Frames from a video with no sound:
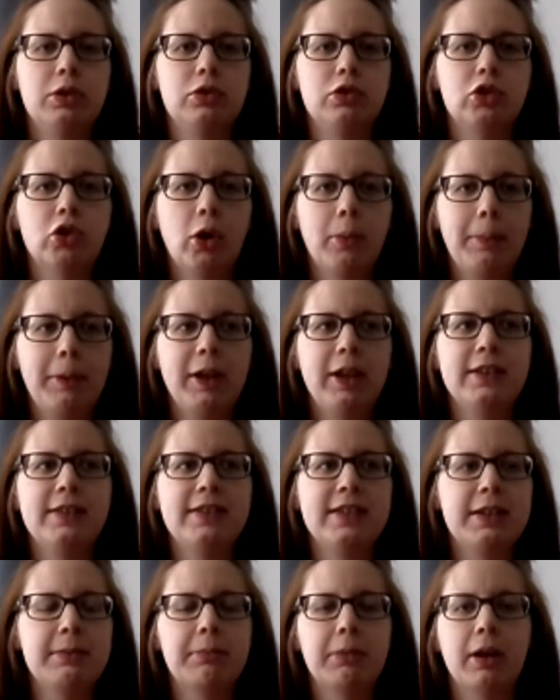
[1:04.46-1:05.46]
shopping,
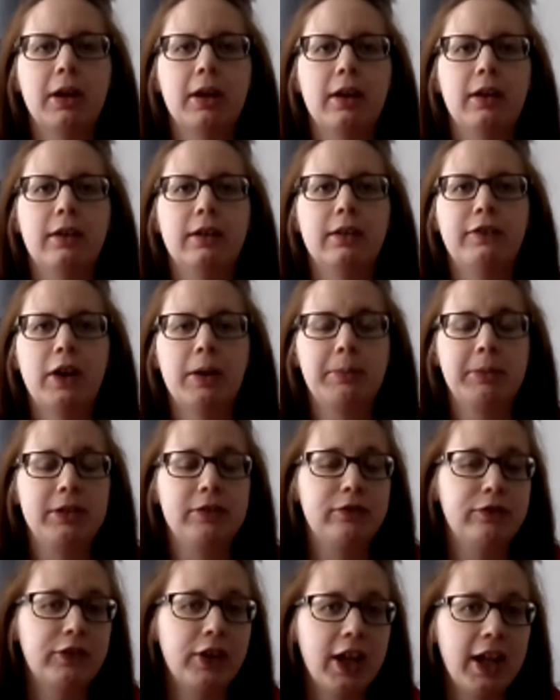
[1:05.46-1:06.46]
seeing my family
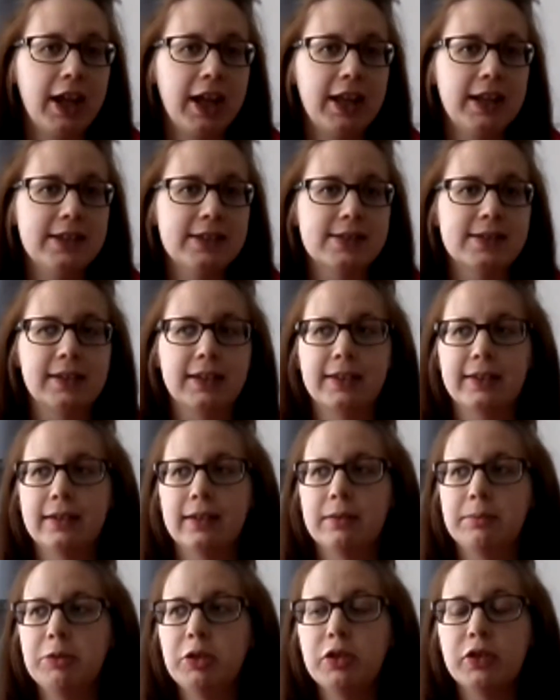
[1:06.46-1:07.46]
and friends,
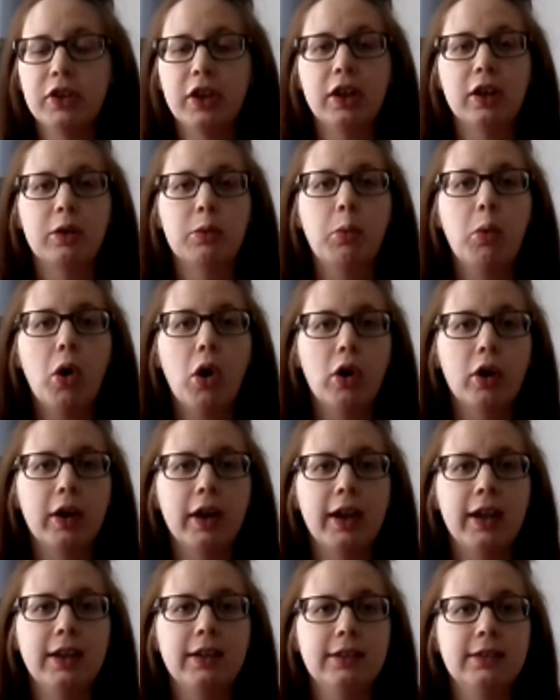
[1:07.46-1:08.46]
listening to music,
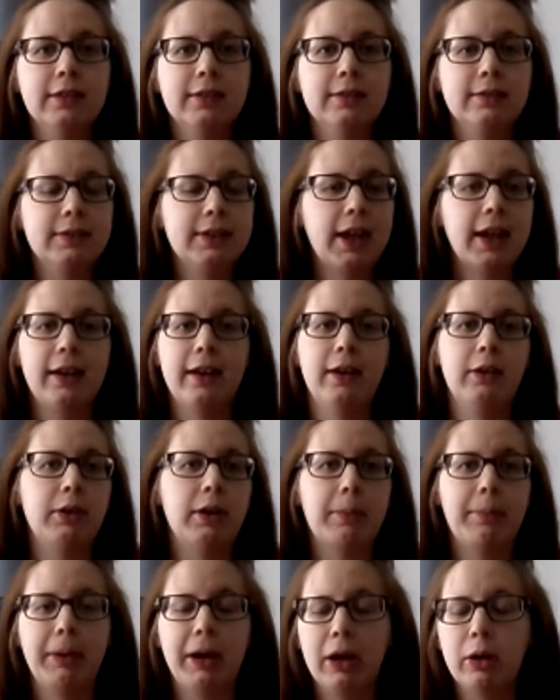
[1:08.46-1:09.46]
walking, getting out and
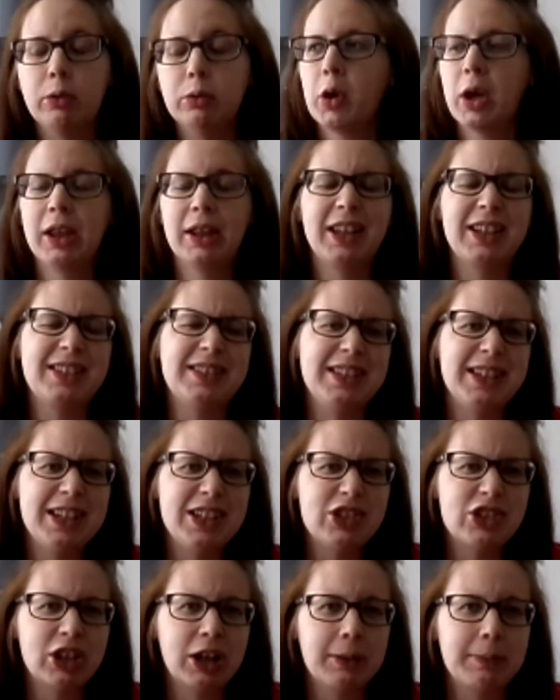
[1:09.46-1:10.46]
about, quite like day
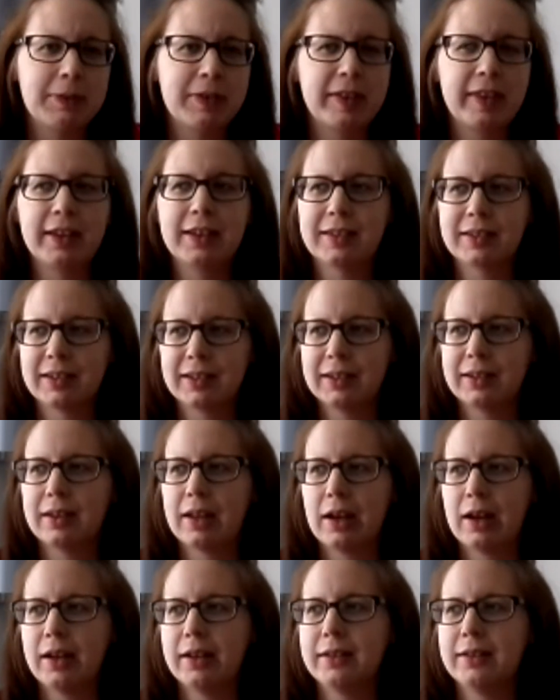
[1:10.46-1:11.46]
trips, things like
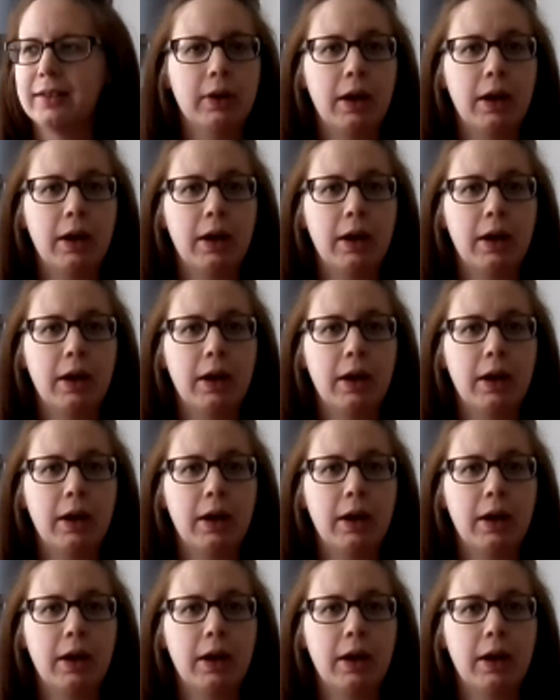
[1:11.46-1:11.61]
that.